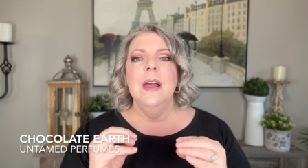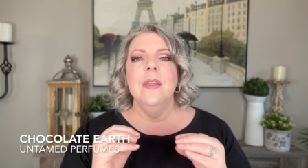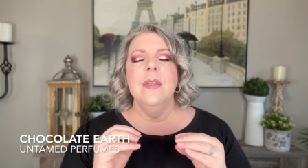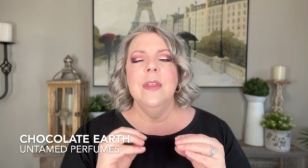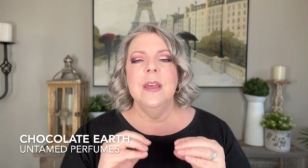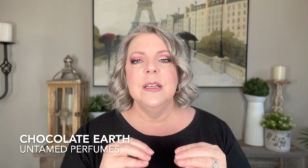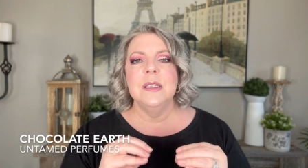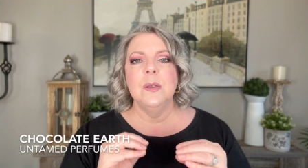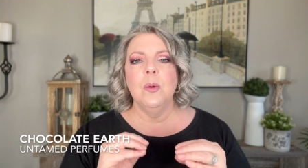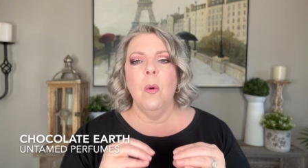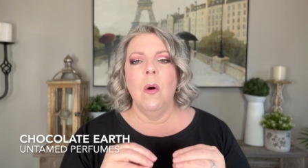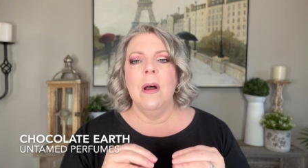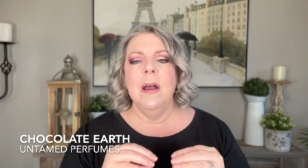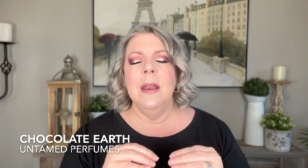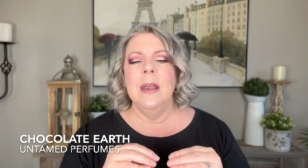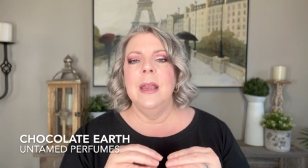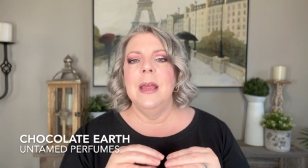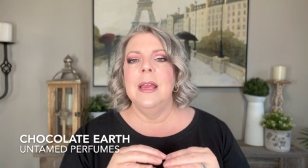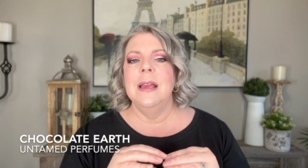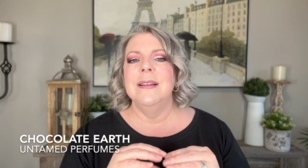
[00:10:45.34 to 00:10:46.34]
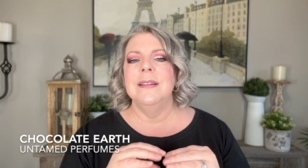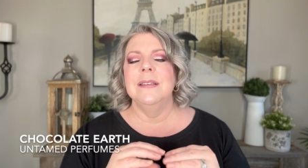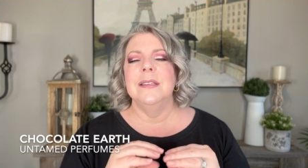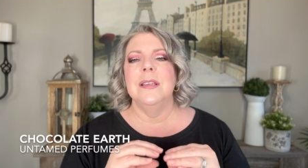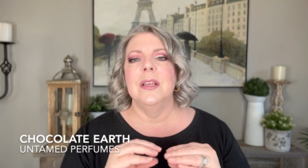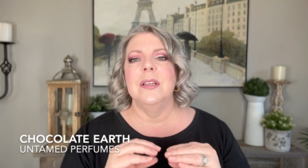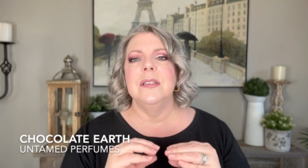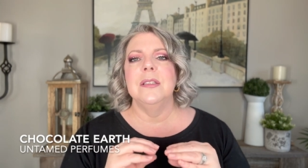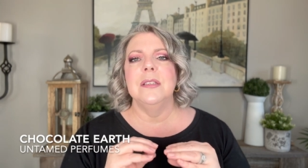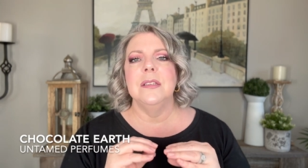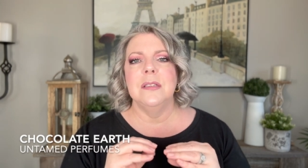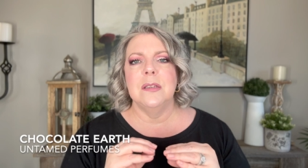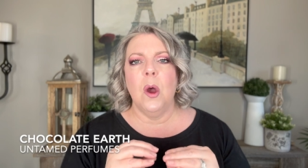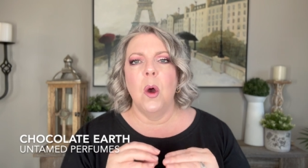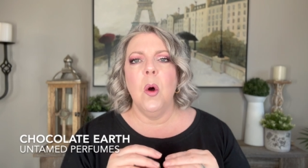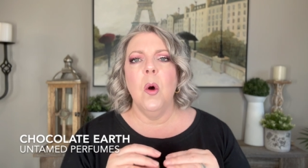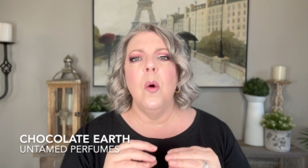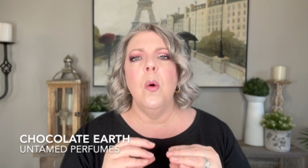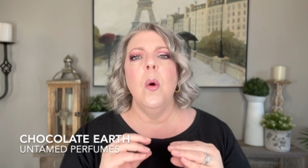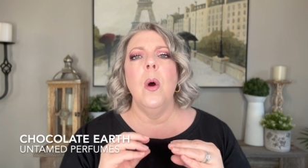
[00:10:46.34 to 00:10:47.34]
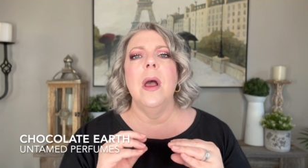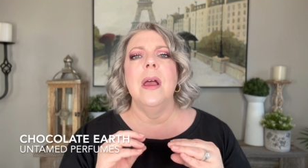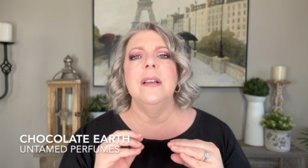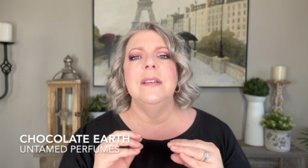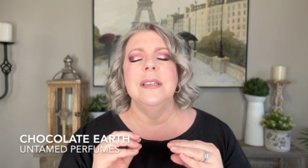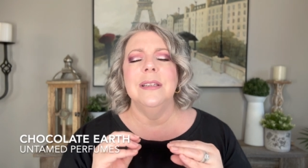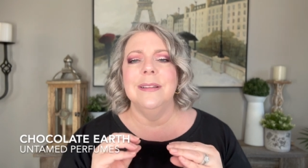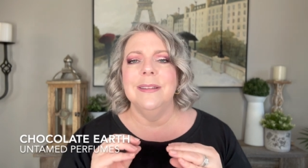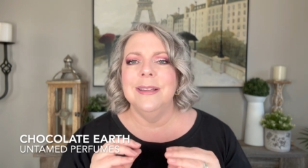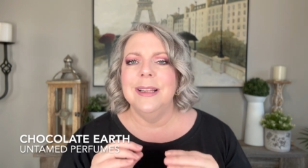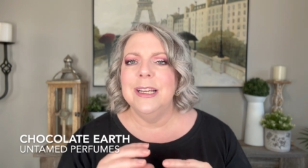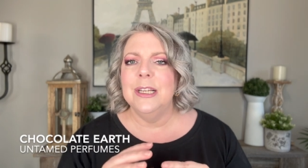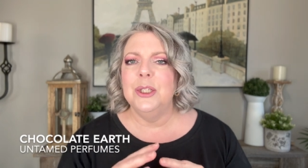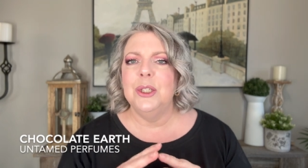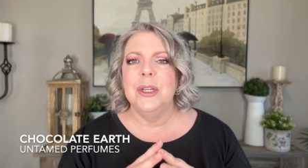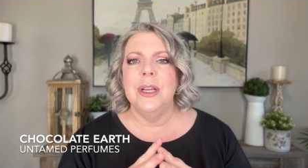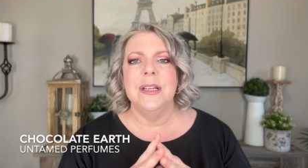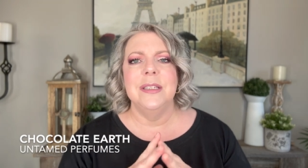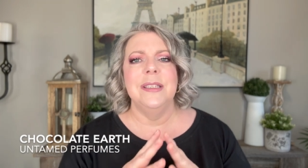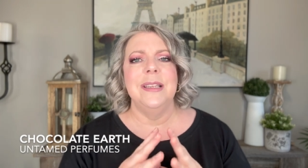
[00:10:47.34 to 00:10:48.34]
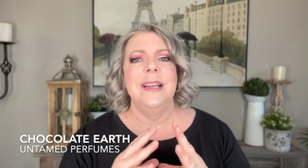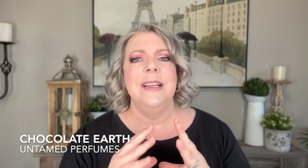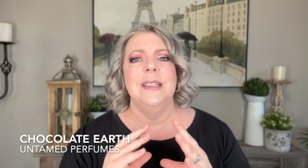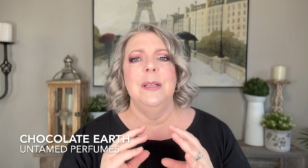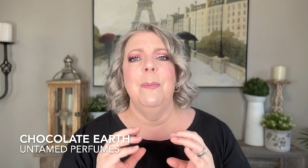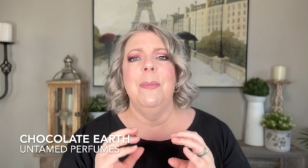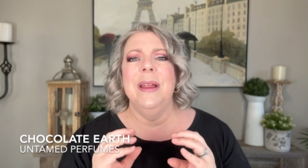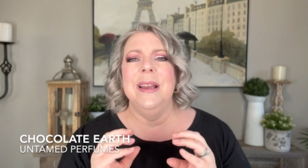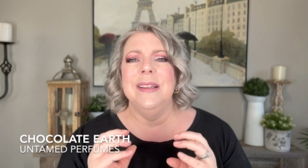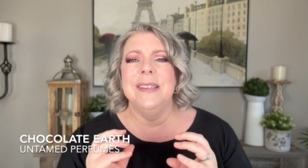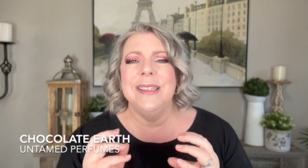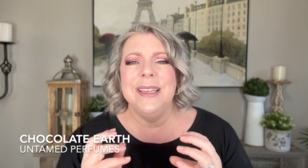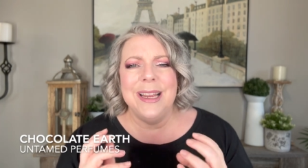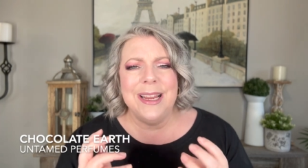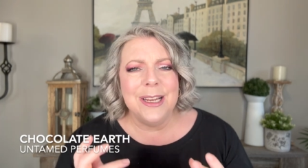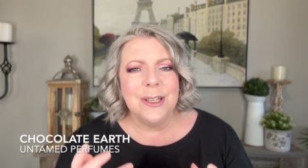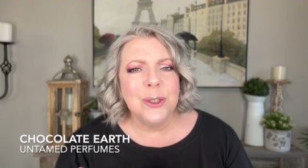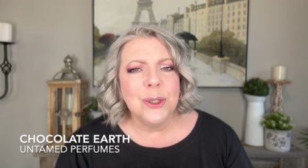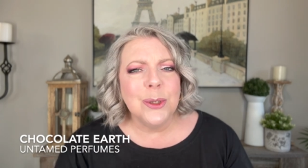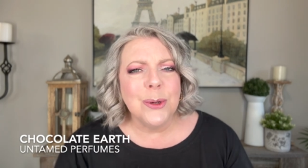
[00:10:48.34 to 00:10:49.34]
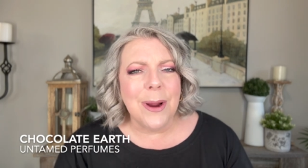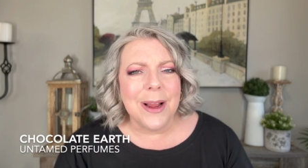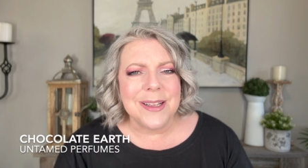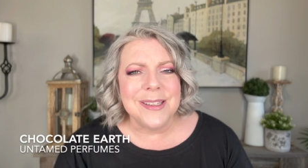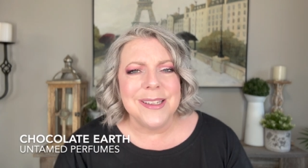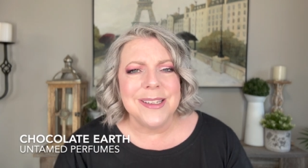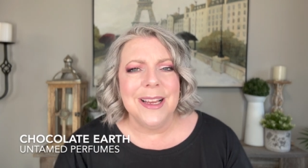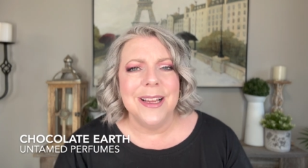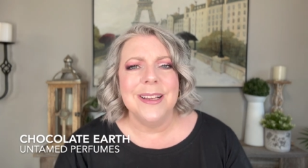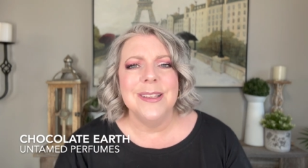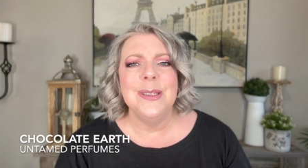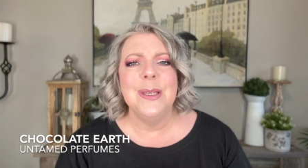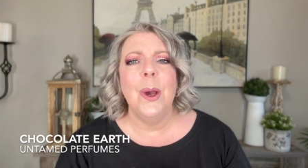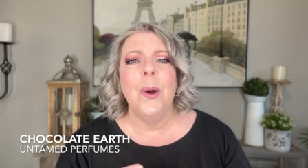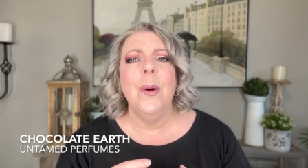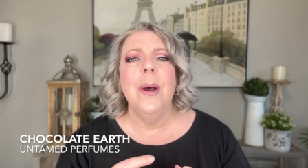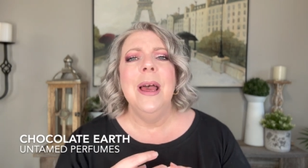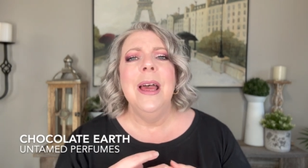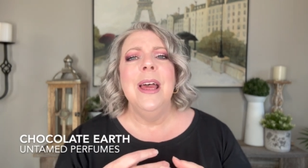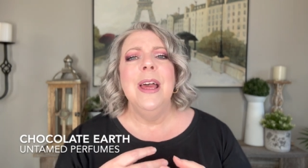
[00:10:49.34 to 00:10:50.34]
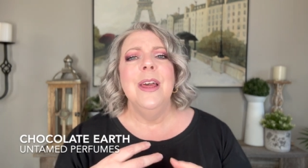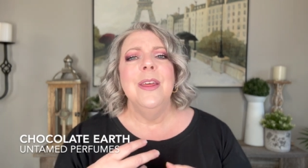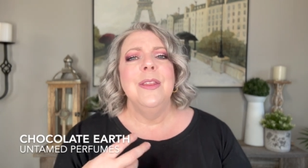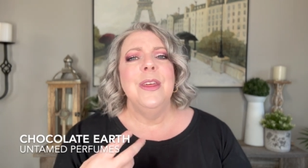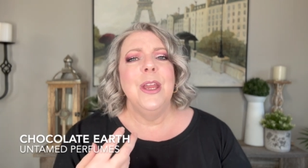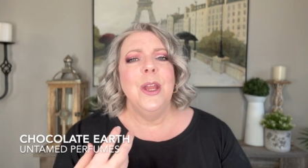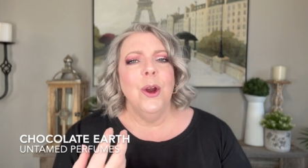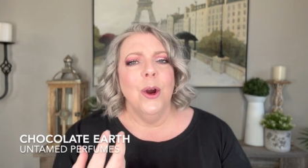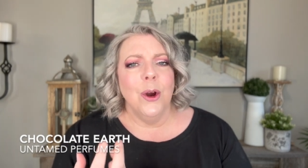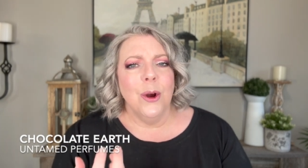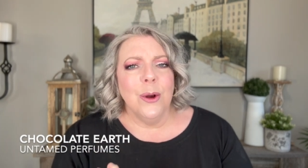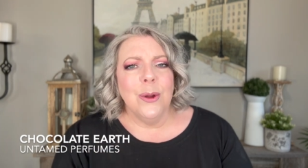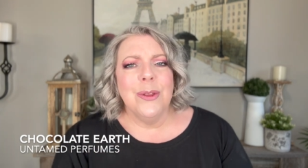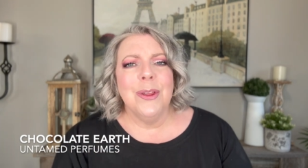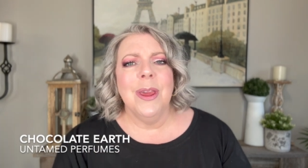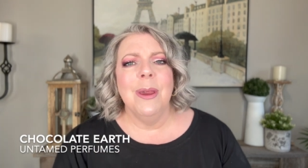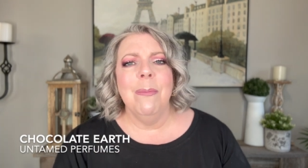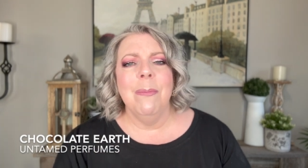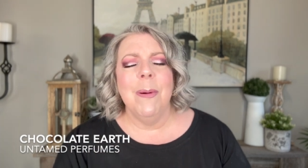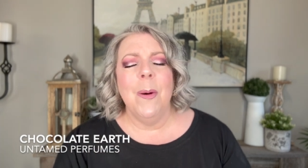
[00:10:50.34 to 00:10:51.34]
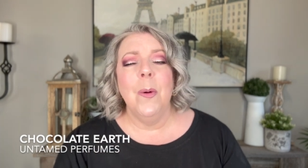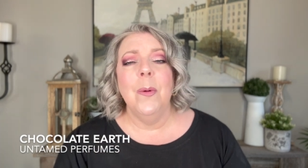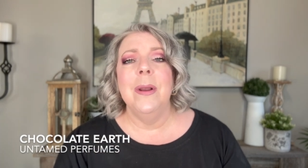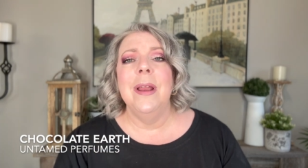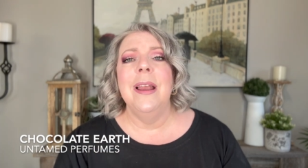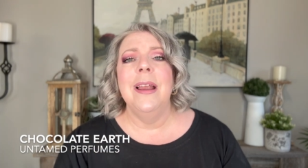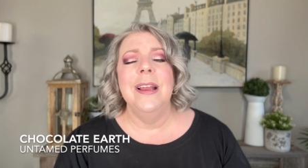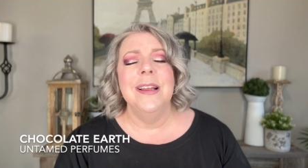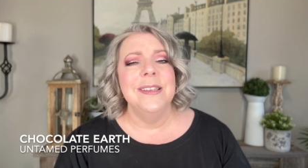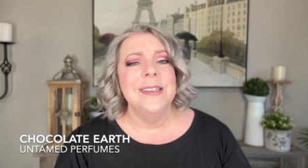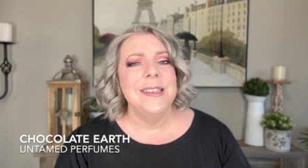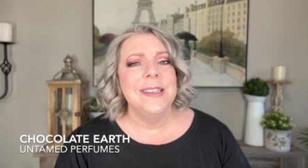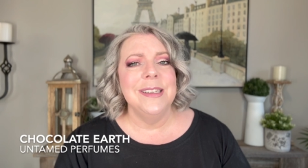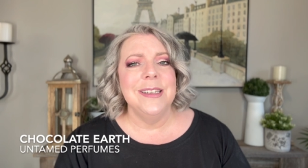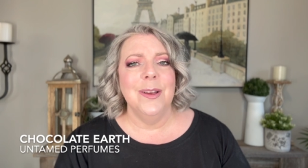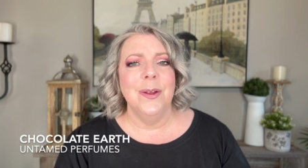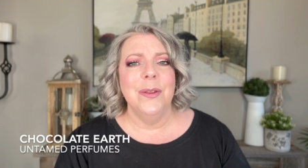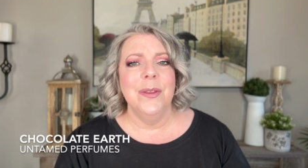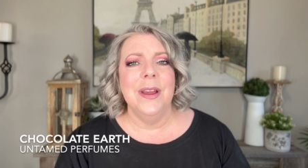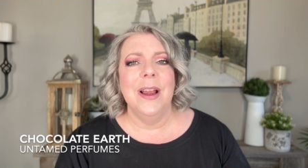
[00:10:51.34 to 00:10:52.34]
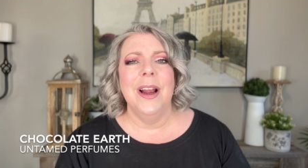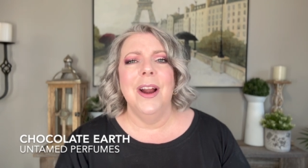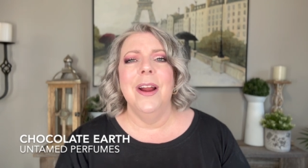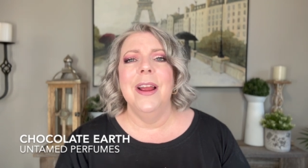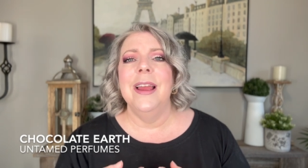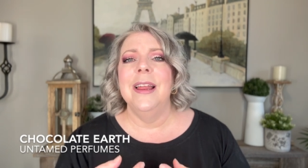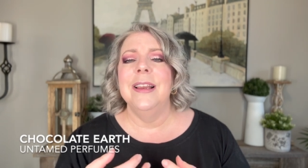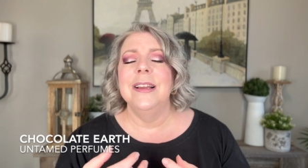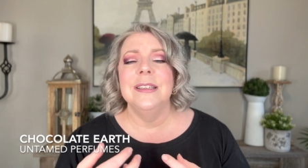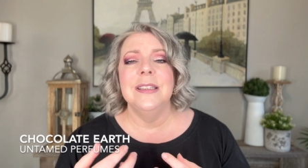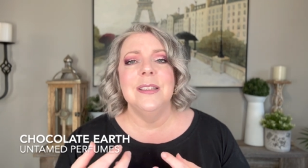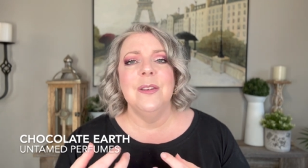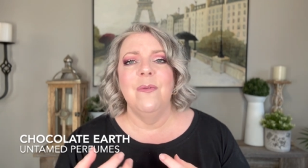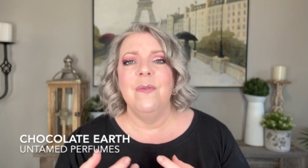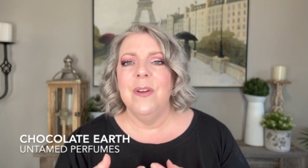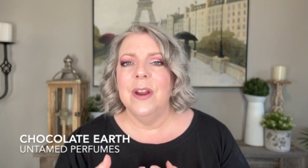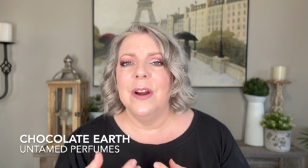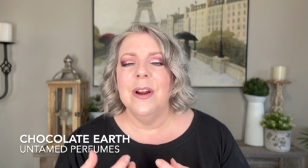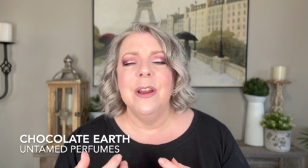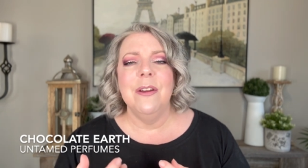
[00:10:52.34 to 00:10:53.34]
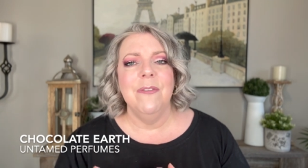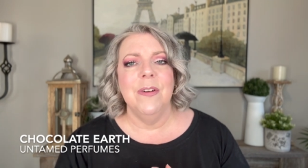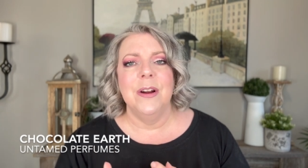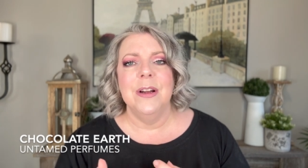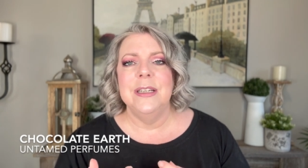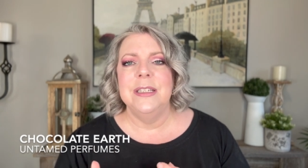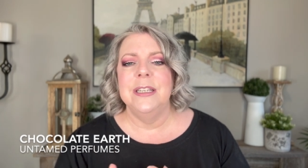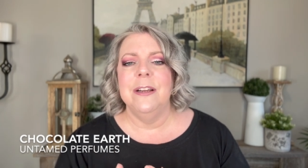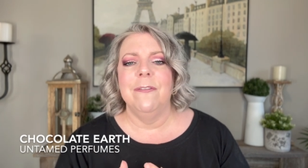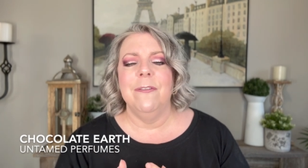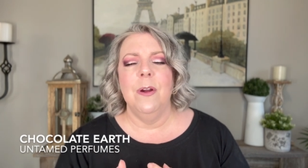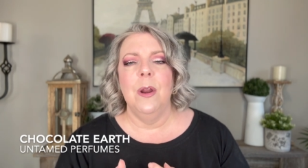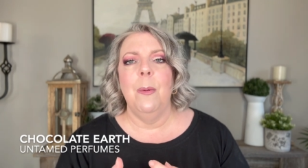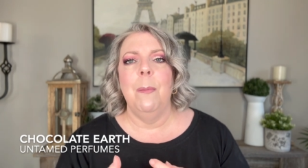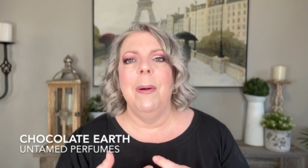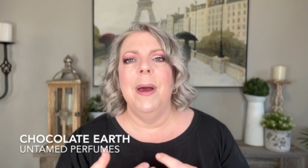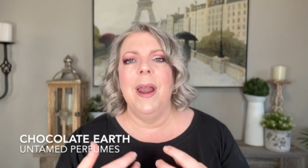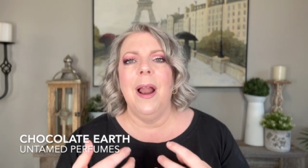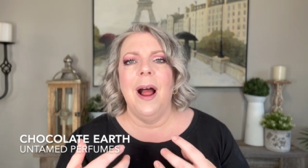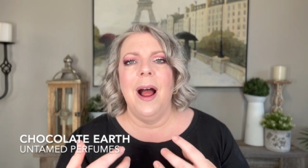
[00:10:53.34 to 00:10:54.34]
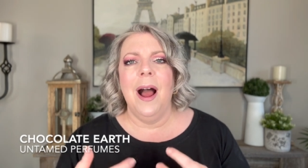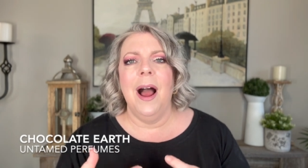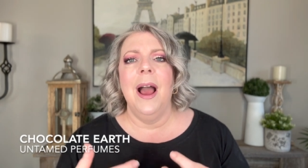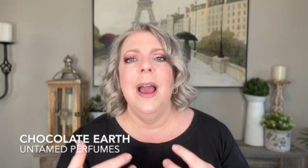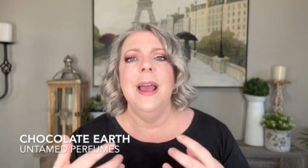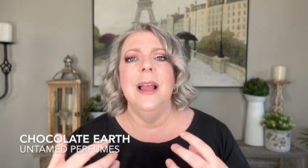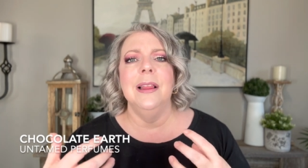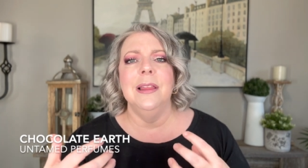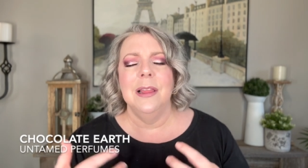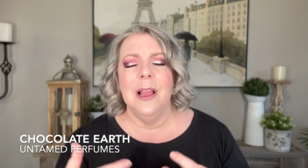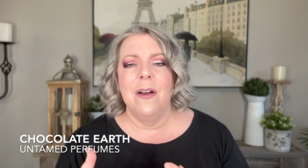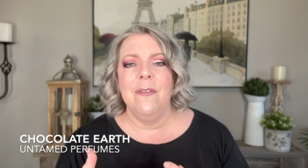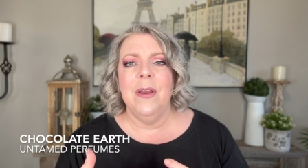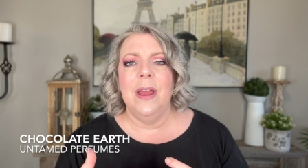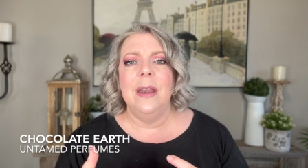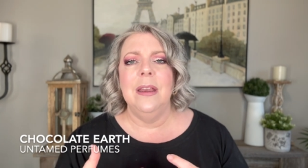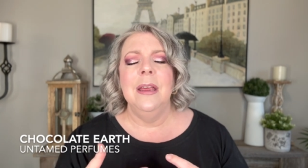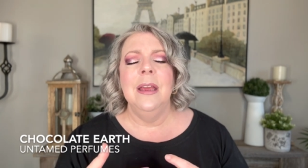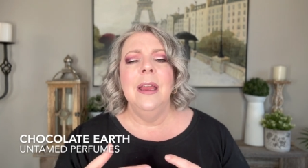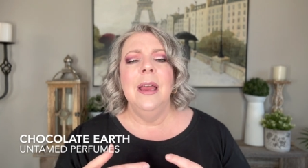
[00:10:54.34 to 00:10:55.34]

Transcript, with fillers: This one is so delicious, it, but it's interesting. So the earth component is still there and it's very, very different, but I love it.